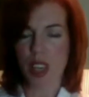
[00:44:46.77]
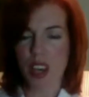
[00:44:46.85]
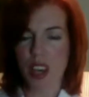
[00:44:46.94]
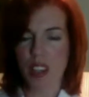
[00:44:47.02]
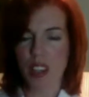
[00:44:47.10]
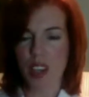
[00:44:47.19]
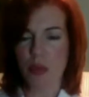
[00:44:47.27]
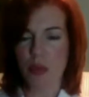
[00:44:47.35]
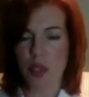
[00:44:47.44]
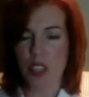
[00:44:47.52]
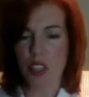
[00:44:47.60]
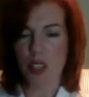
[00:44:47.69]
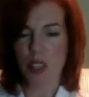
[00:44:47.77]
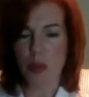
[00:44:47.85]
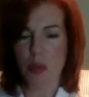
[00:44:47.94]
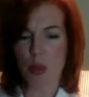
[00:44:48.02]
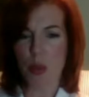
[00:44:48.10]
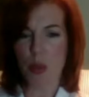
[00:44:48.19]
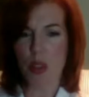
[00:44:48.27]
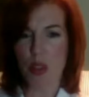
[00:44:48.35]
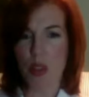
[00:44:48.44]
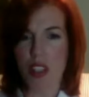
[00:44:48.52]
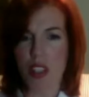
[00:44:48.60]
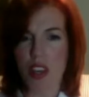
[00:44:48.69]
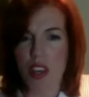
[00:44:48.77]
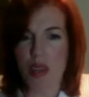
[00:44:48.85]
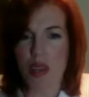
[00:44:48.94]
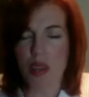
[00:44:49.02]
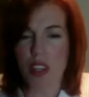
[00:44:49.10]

think I brought that up with Will one time,